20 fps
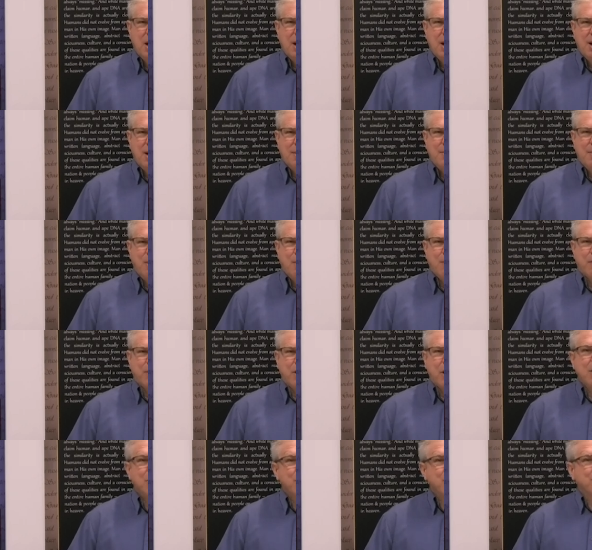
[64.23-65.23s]
uh, over
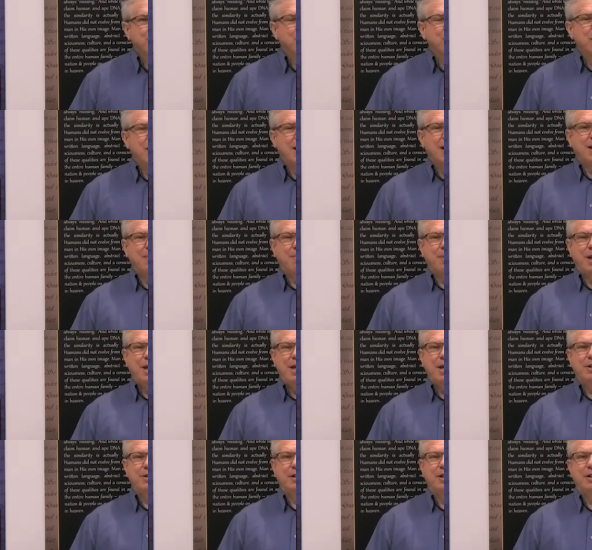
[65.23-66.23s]
130
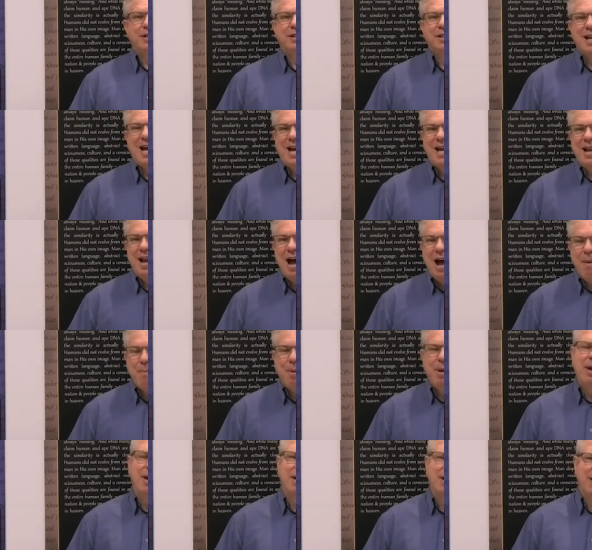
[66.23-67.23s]
kids sign
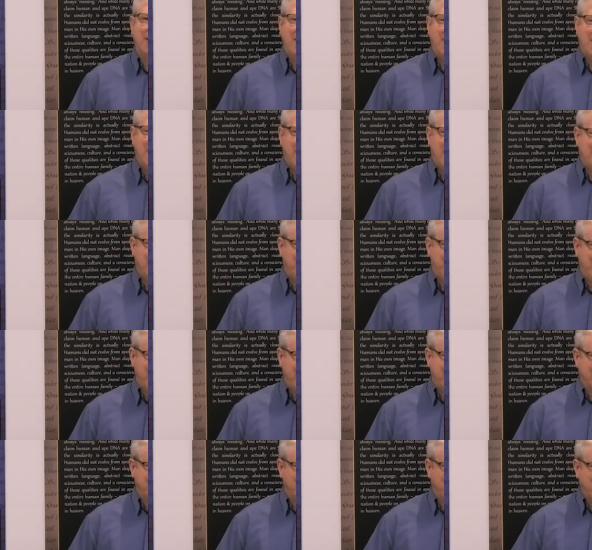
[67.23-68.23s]
up, and
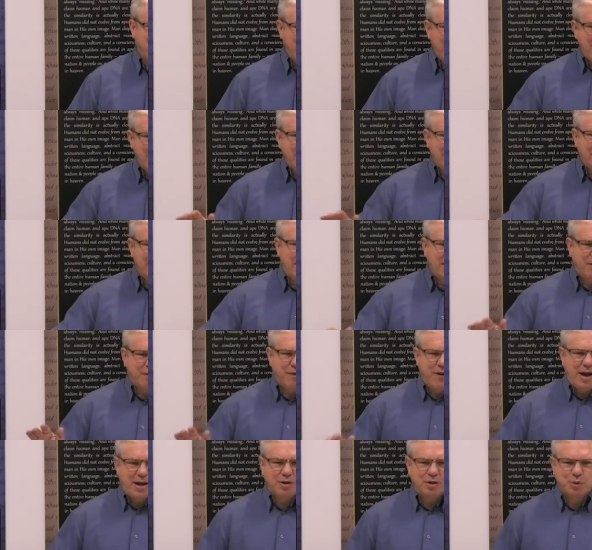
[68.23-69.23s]
because of rain and other
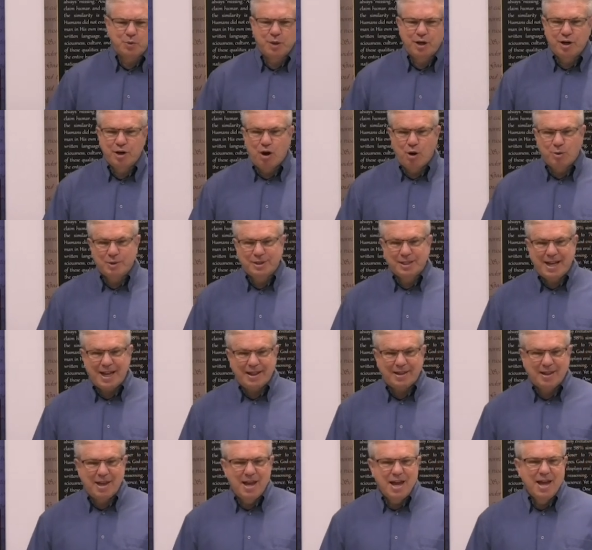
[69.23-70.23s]
factors, we didn't always
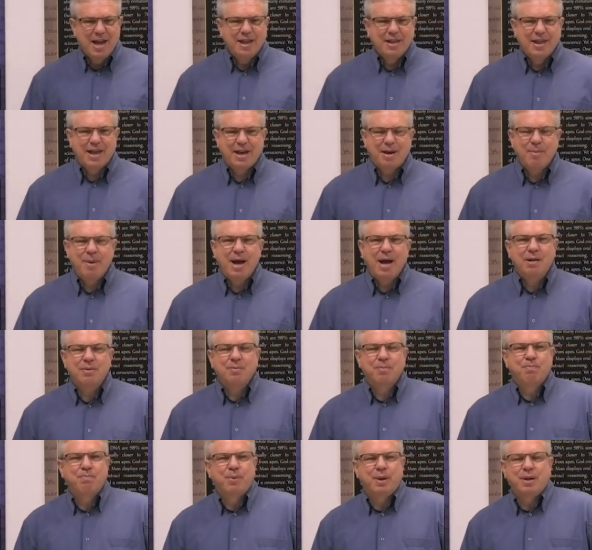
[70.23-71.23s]
get that
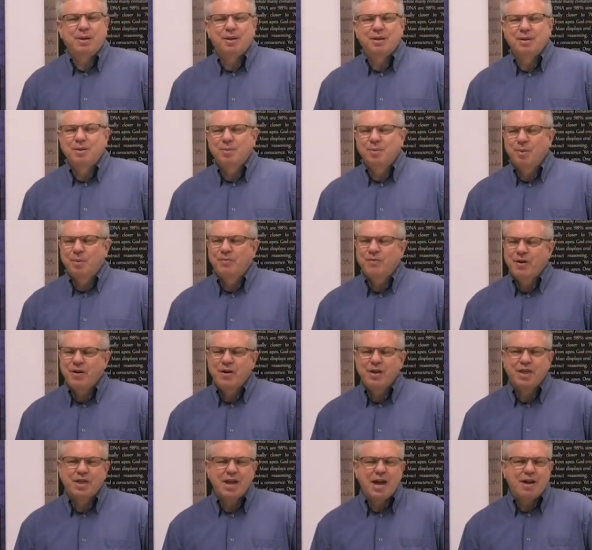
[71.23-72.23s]
amount, but
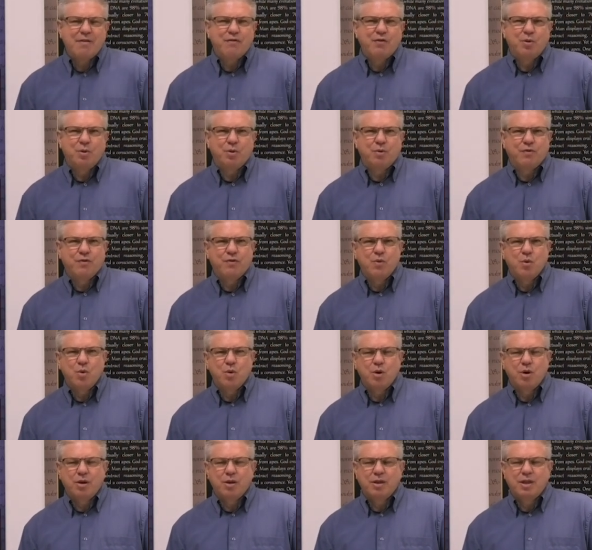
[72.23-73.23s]
very thankful
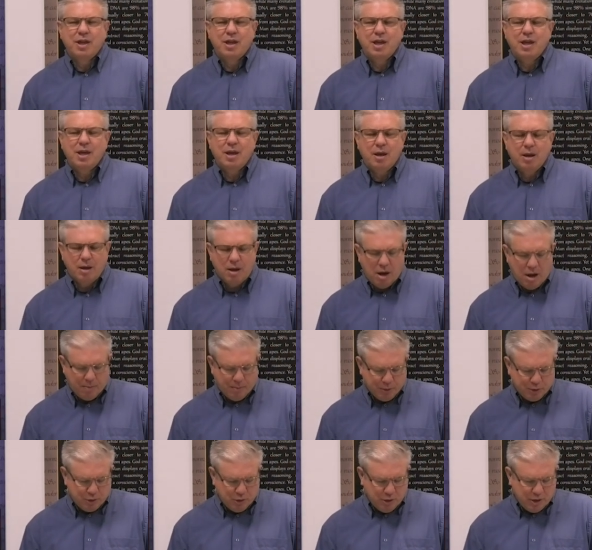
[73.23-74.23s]
for the
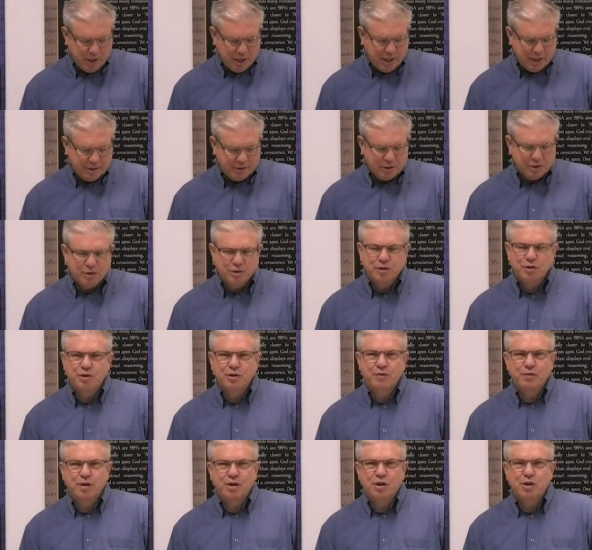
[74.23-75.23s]
opportunity to
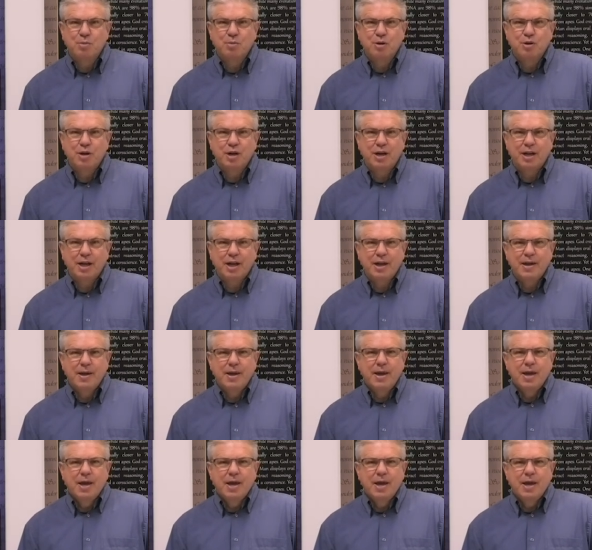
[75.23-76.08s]
serve the community.